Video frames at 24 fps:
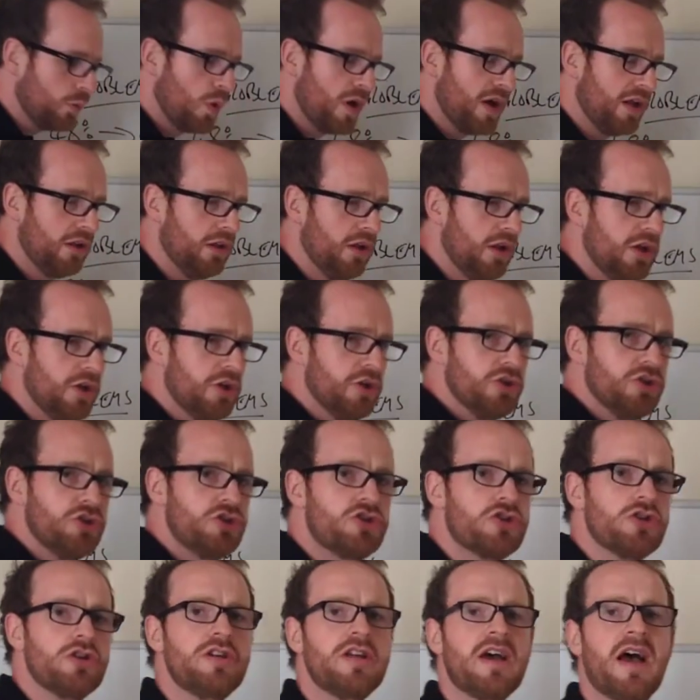well,
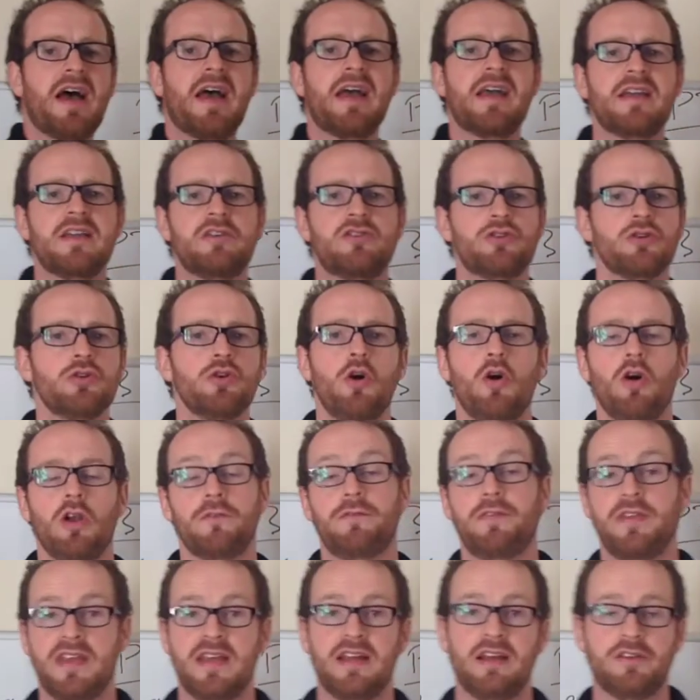should I do all of
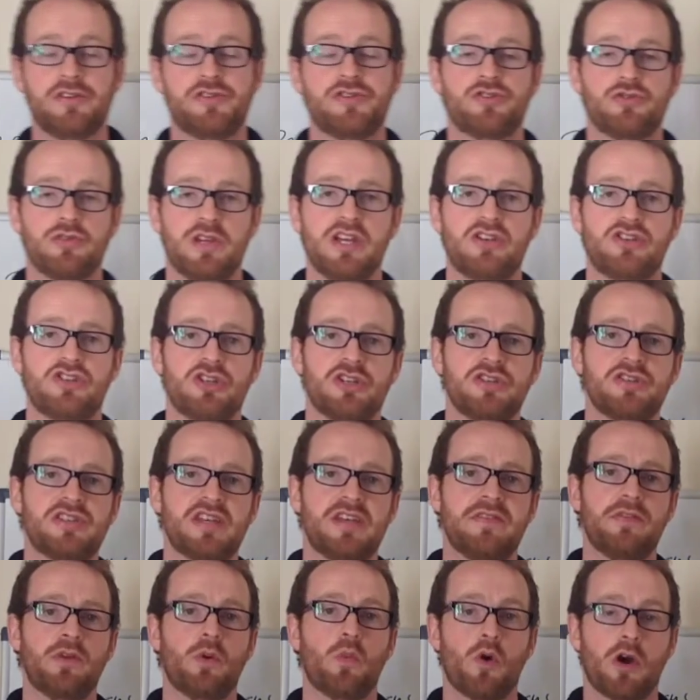the illustrations
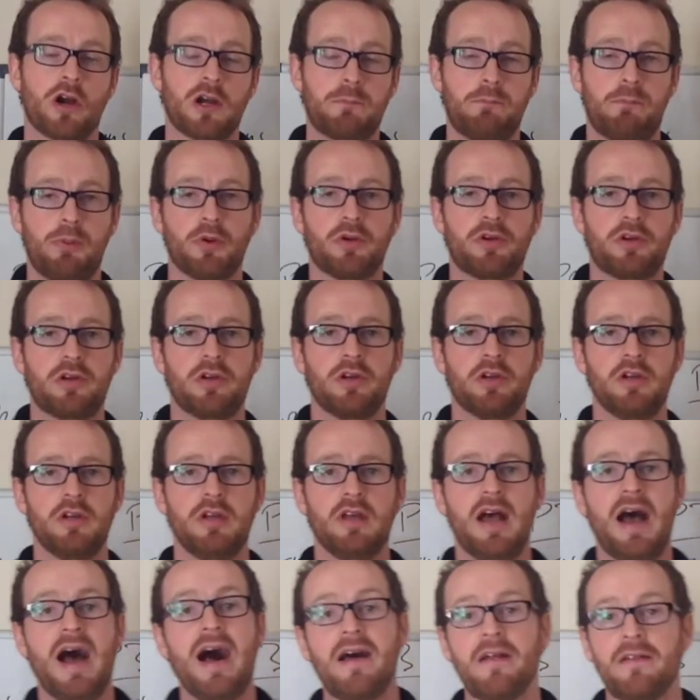in the workbook
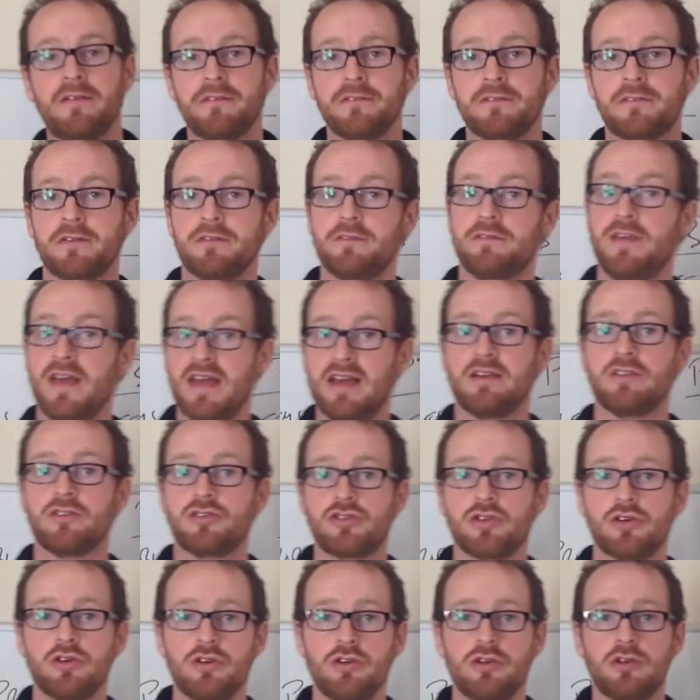and then
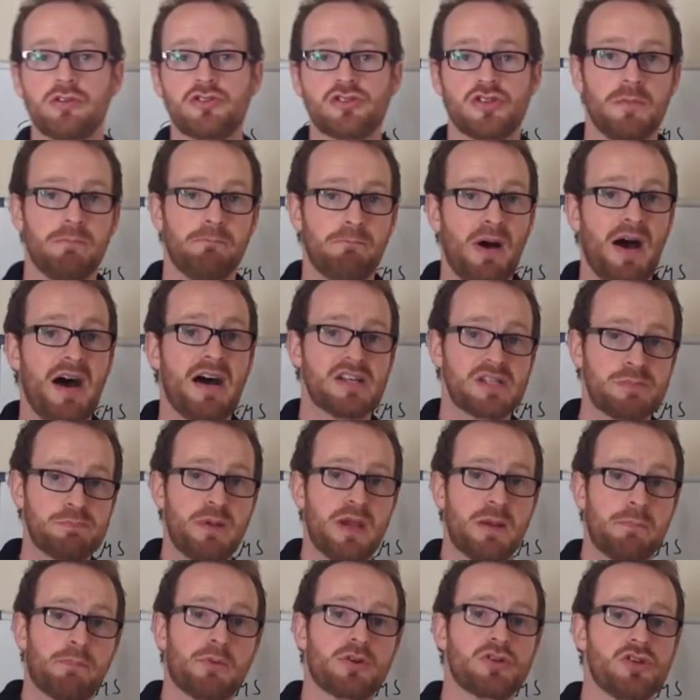do some past
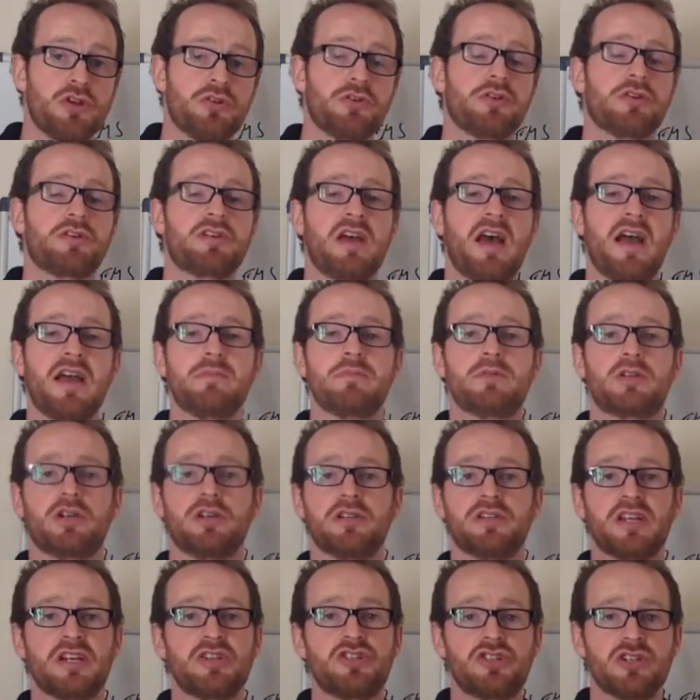papers under timed
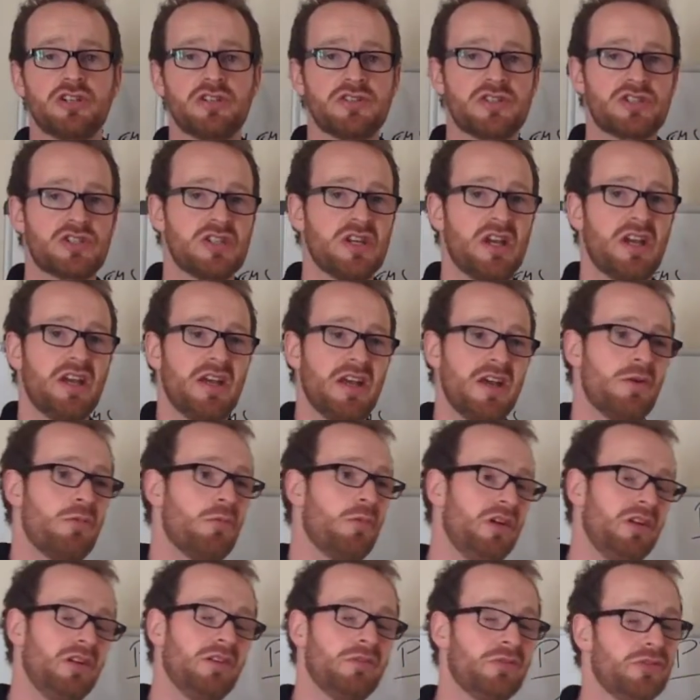conditions?
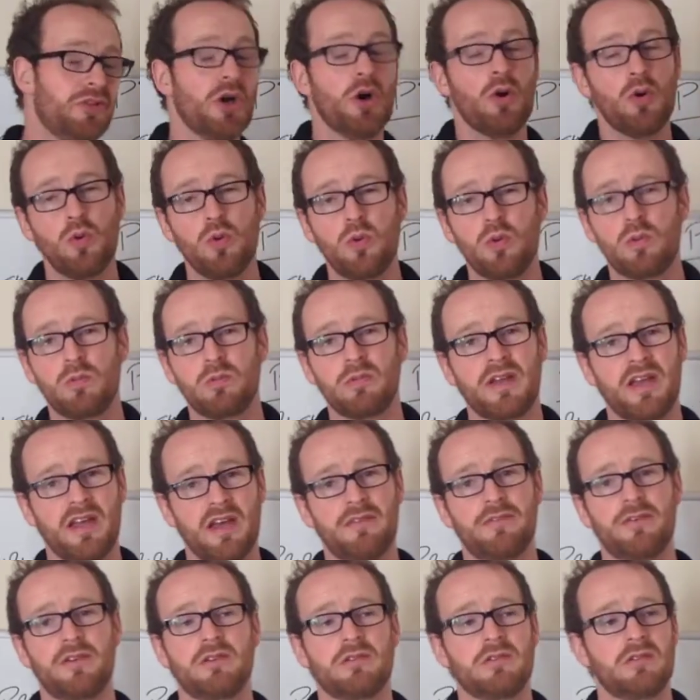Well, no,
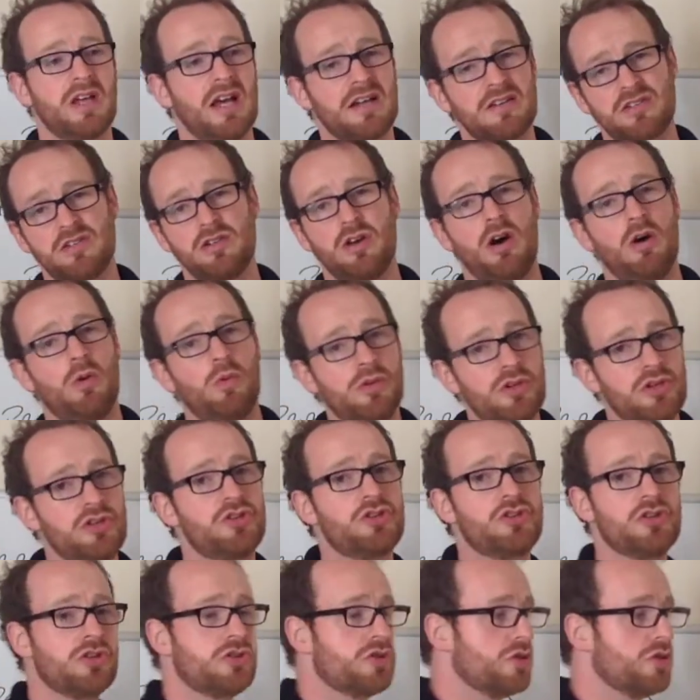Kevin, that's not what you should